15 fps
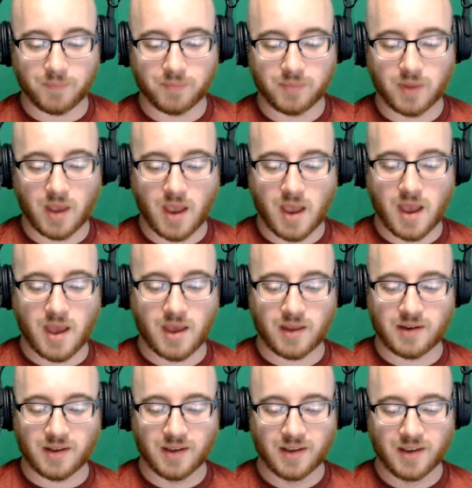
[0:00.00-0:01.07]
And
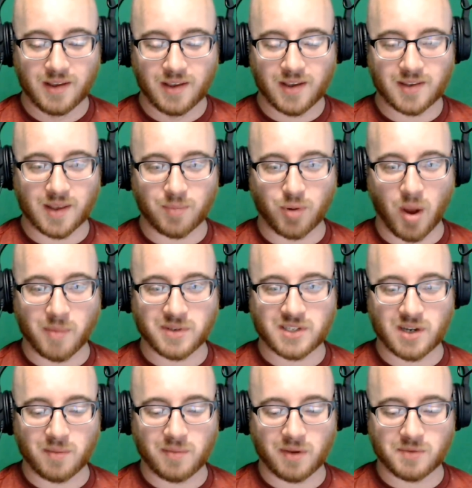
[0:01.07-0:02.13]
because I promised him,
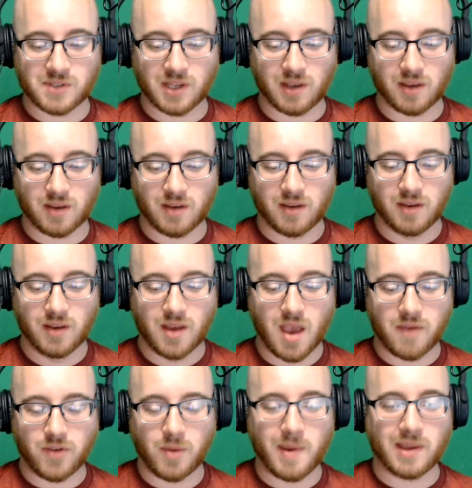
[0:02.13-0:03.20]
I was like, if
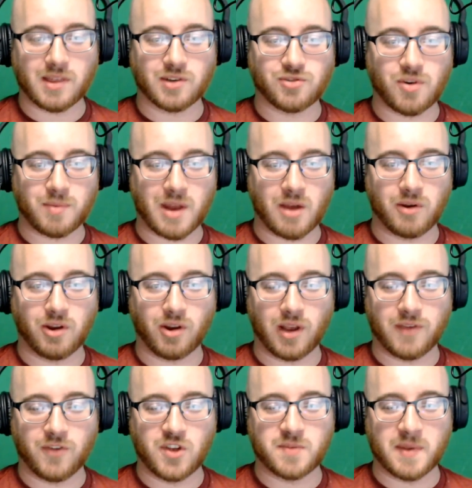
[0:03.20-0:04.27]
you make the trip down here, like if you
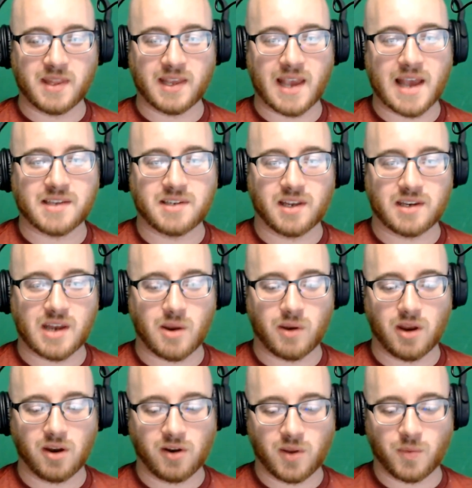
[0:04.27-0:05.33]
spend the gas to get down here,
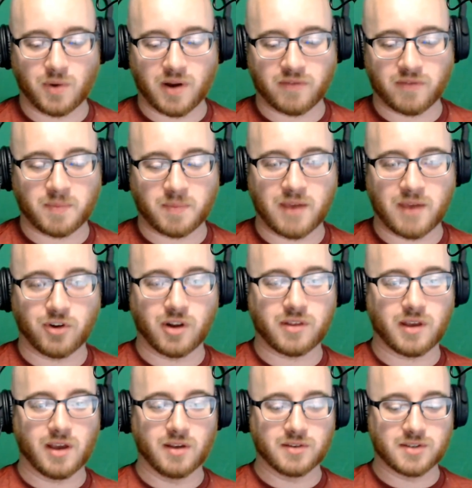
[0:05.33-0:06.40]
you won't have to pay for anything
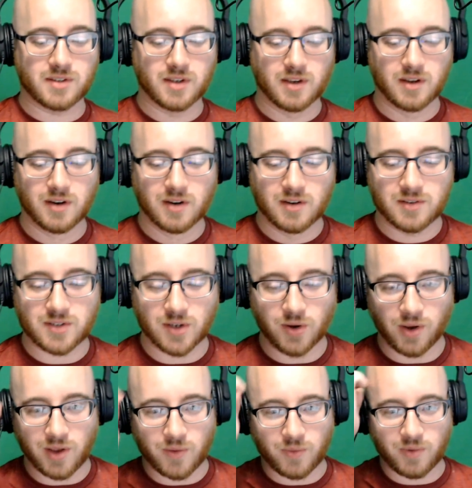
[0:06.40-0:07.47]
else. So
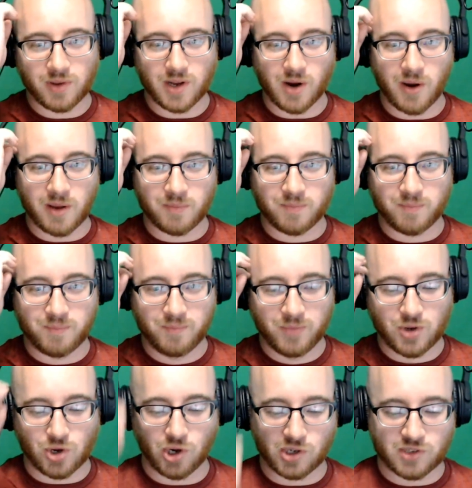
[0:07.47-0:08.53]
like, you know, I
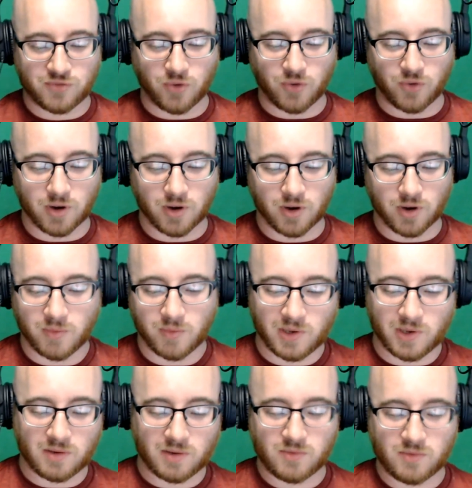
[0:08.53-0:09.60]
cooked for him and we
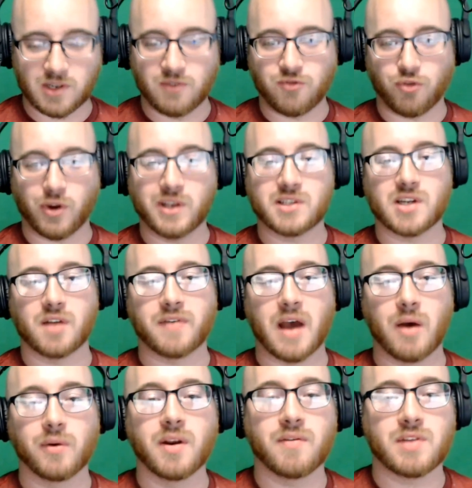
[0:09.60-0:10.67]
did free stuff out and
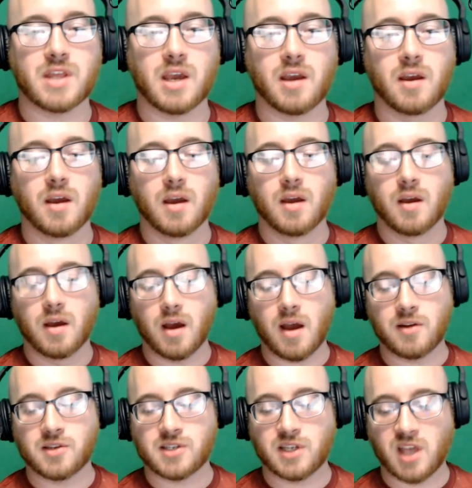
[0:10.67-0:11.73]
everything, just to
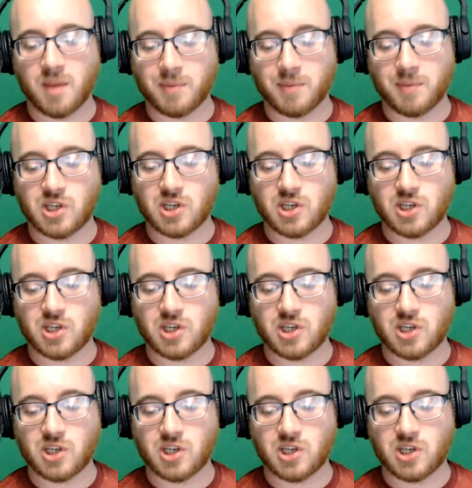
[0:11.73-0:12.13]
keep it cheap.